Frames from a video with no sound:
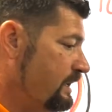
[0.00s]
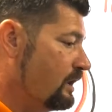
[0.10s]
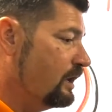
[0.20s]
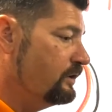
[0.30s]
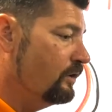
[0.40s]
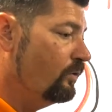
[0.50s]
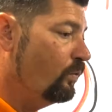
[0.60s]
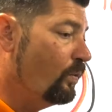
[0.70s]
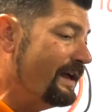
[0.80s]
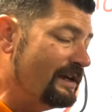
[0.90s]
not know
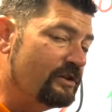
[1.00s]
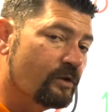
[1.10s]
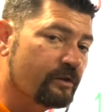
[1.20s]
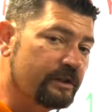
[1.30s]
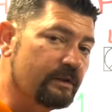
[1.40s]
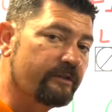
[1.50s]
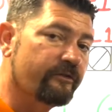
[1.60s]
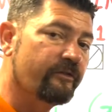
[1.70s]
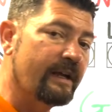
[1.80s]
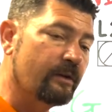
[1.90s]
when your unit
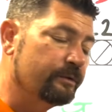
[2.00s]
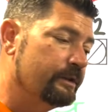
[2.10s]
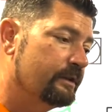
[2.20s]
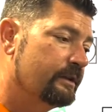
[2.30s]
failed.